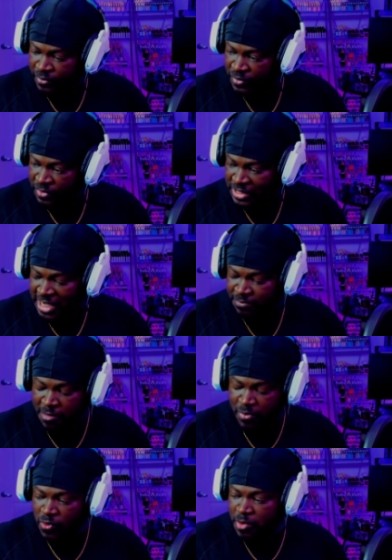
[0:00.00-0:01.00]
Sometimes
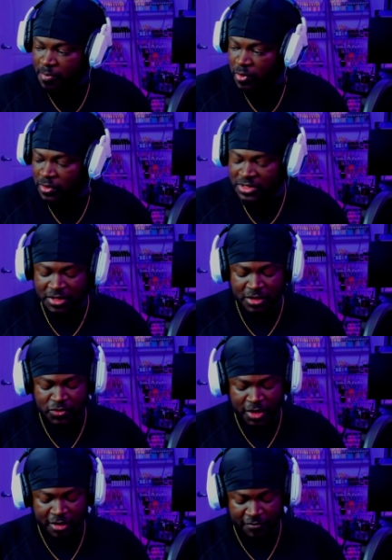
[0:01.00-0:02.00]
people will tend to
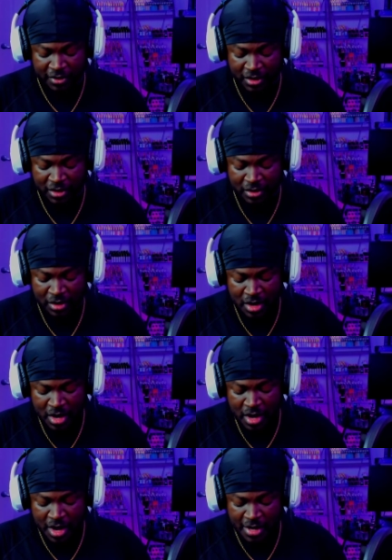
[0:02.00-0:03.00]
try to forget,
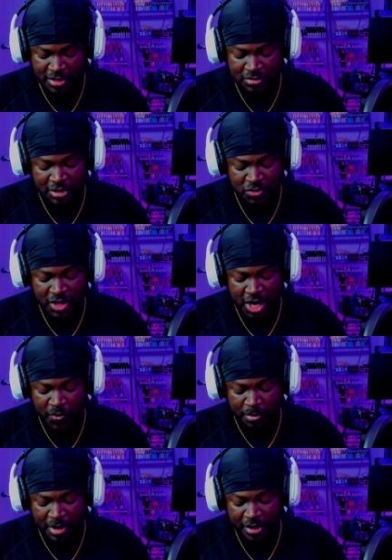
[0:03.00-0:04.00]
and sometimes you got to
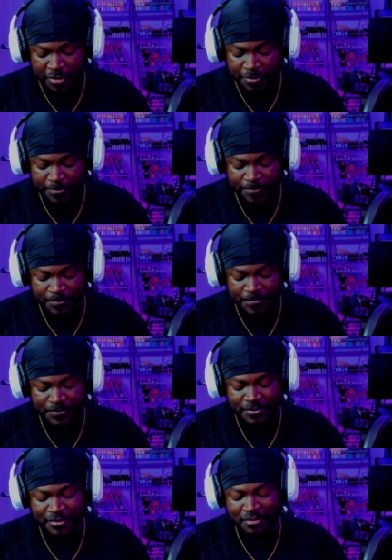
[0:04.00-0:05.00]
remind them.
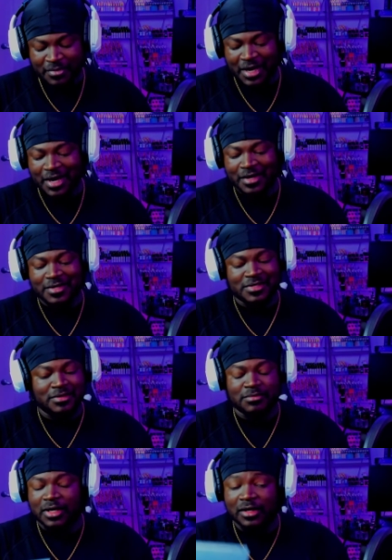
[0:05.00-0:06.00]
And it's
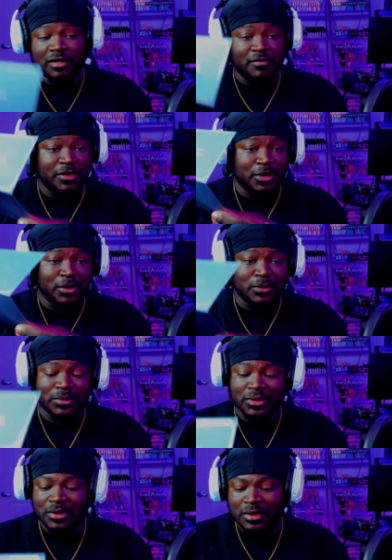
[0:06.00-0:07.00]
a lovely note.
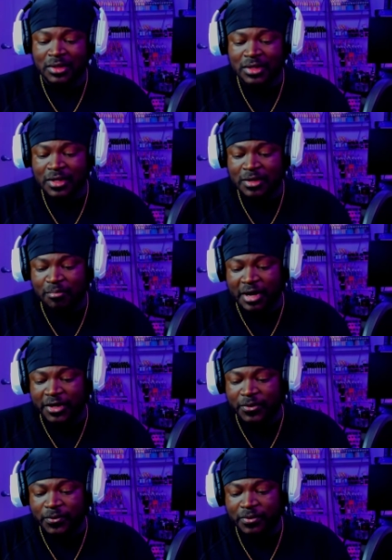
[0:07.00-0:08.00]

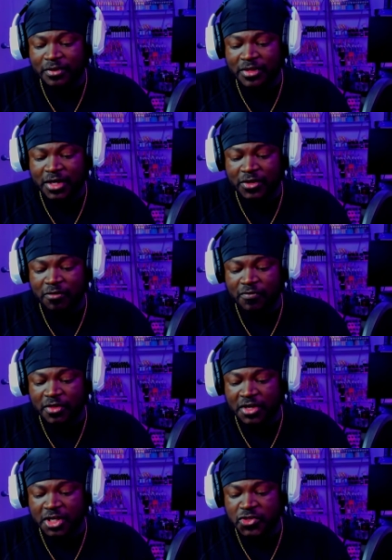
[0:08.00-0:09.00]
Michael, thank you for
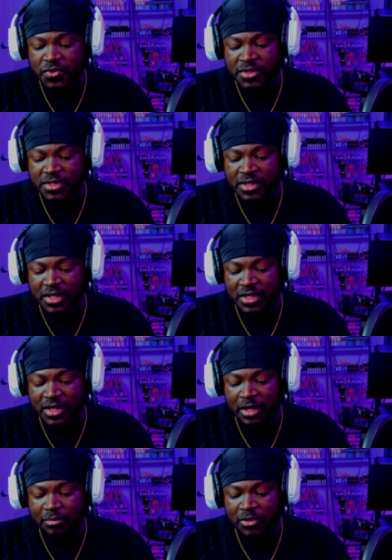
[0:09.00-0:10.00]
the interest in the
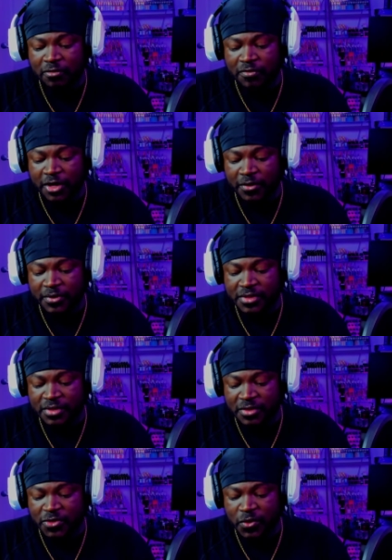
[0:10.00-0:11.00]
Elemental Fragrance.
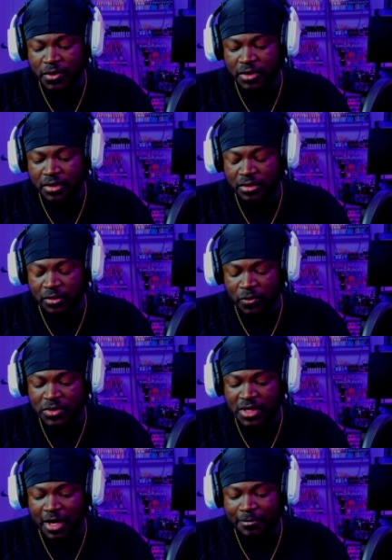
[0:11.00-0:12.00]
Enjoy, Luke
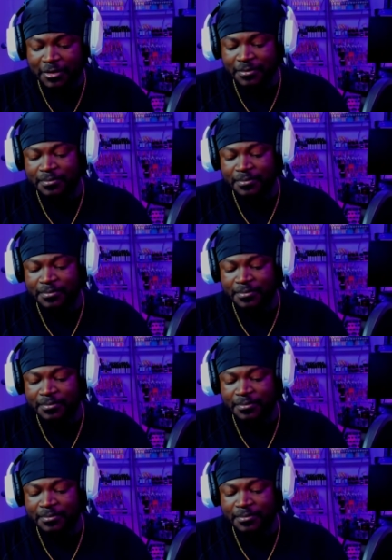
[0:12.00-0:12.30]
Solomon.